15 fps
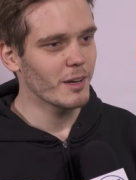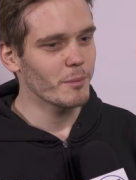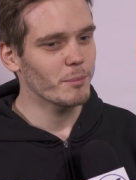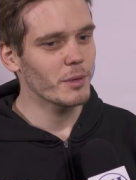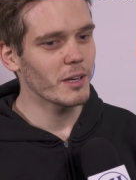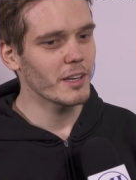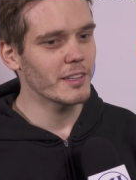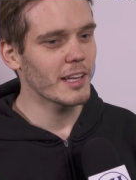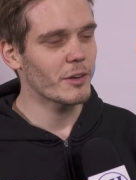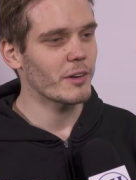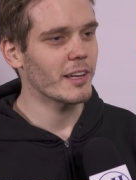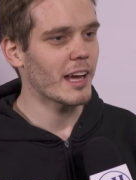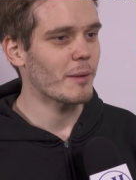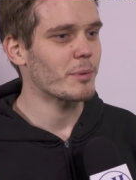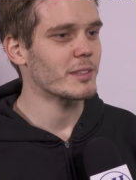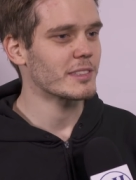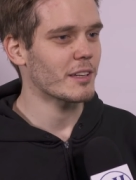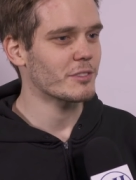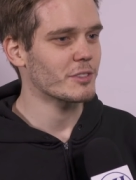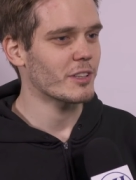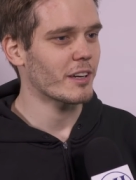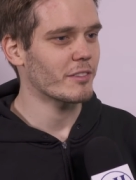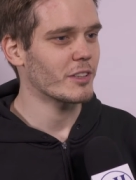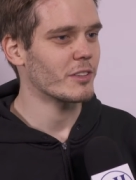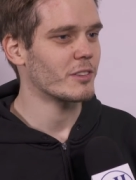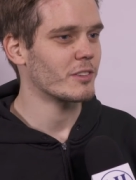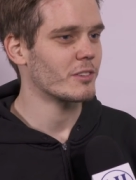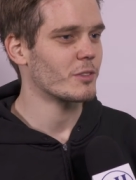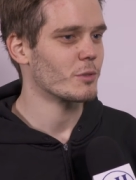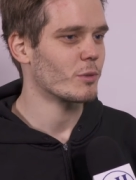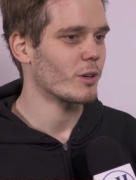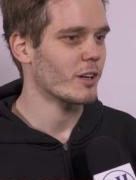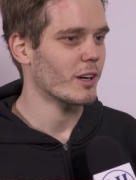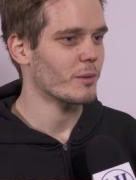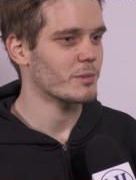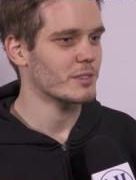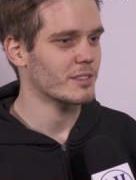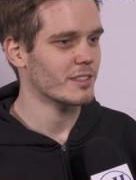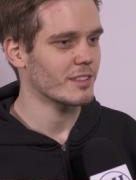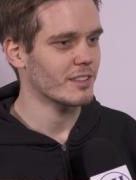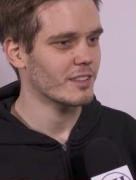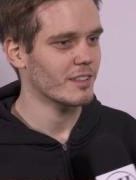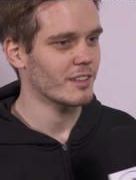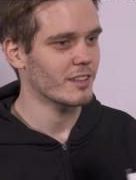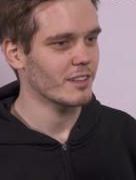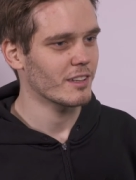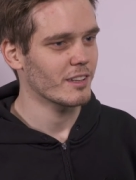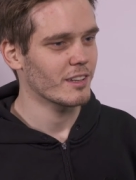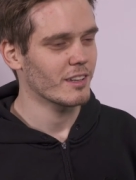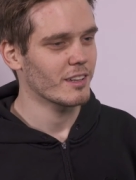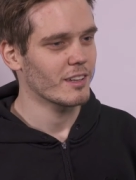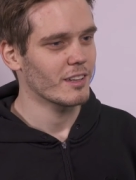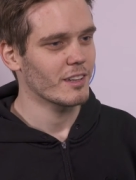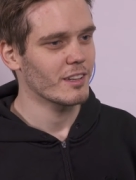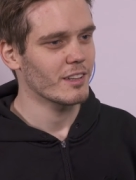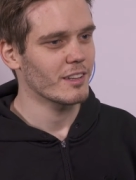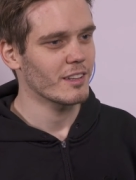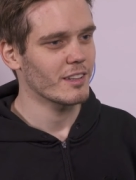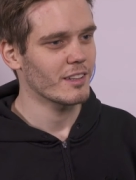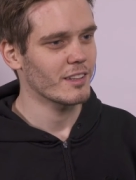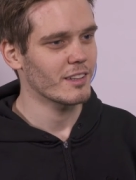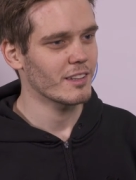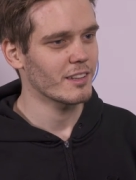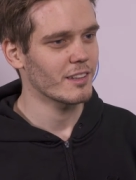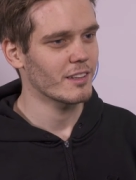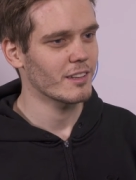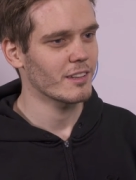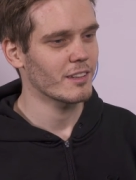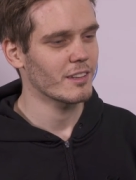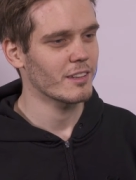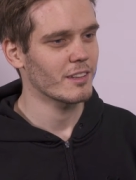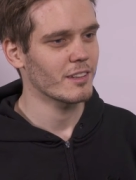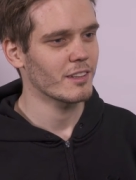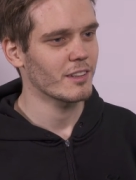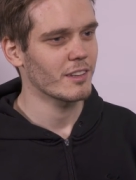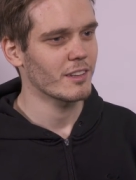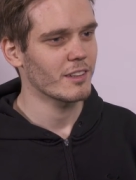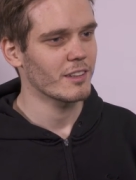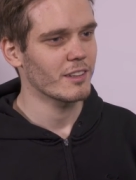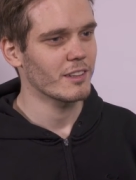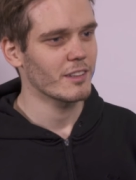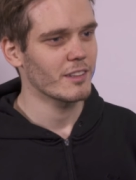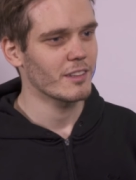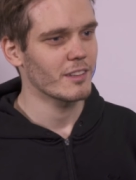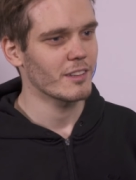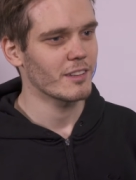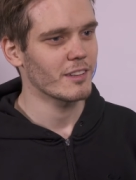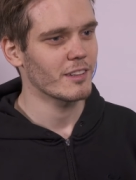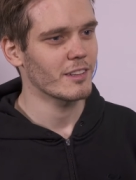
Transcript: But that only happens after every two World Cups. Tell me honestly, is there a lot